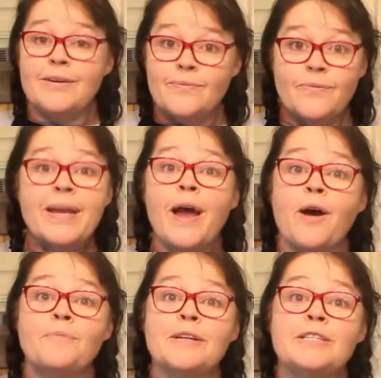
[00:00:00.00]
We
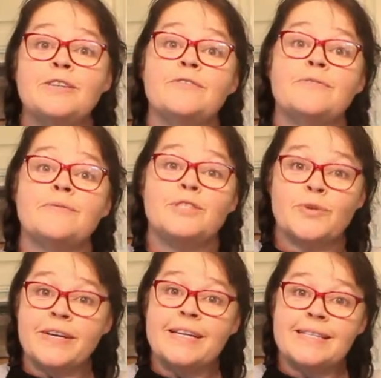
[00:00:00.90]
hope that you
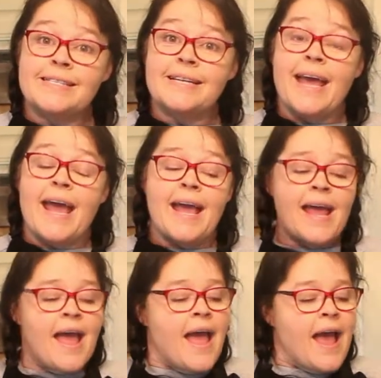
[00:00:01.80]
join us
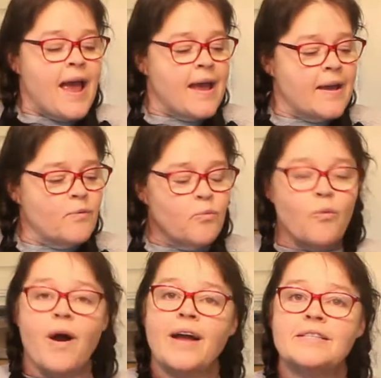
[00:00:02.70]
today and
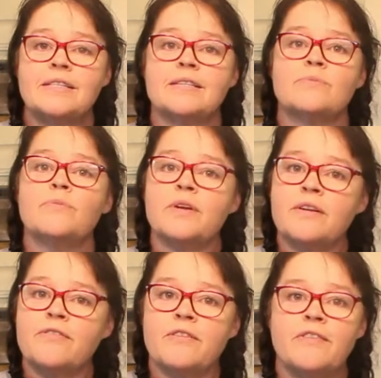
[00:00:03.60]
watch this
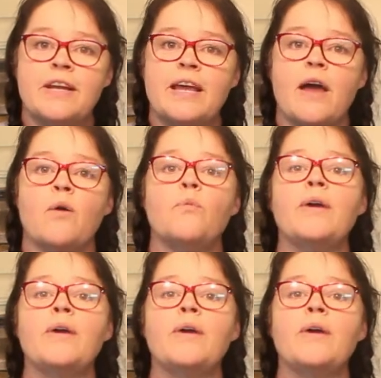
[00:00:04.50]
wonderful video.